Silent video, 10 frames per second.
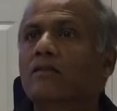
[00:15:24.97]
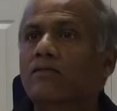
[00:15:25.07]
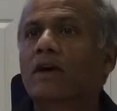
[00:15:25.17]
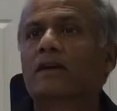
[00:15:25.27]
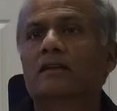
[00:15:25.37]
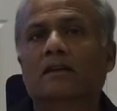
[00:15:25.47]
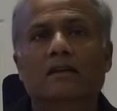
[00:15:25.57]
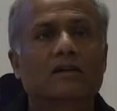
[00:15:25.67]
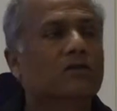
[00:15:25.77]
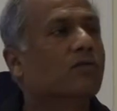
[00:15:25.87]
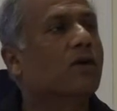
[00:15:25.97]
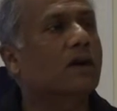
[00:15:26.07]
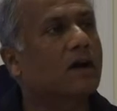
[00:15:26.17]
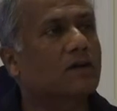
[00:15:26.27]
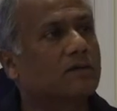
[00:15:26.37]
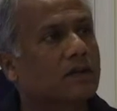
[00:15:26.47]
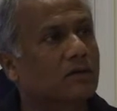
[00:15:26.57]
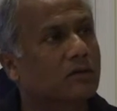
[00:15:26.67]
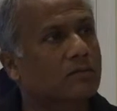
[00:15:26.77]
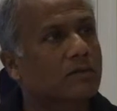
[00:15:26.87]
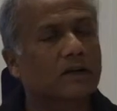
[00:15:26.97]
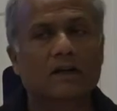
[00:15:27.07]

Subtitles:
Fine. You walk out of the room,